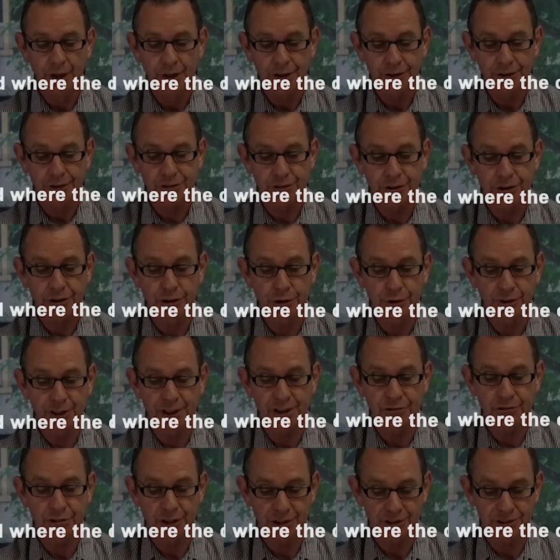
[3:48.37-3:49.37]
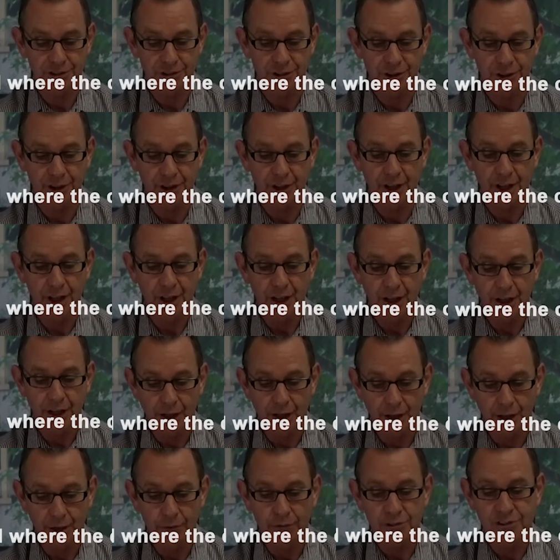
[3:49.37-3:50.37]
The security trust deed
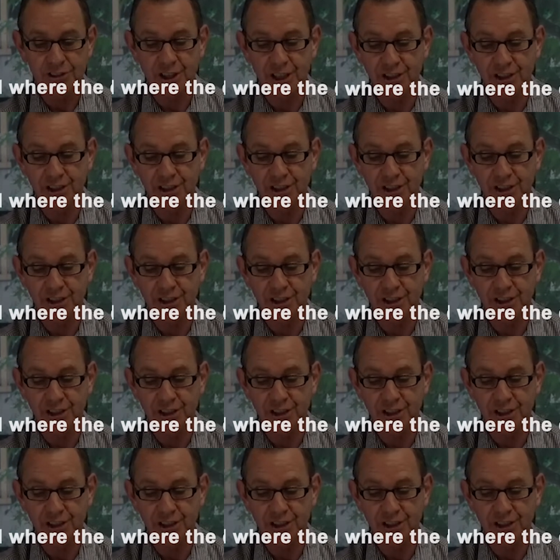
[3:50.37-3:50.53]
was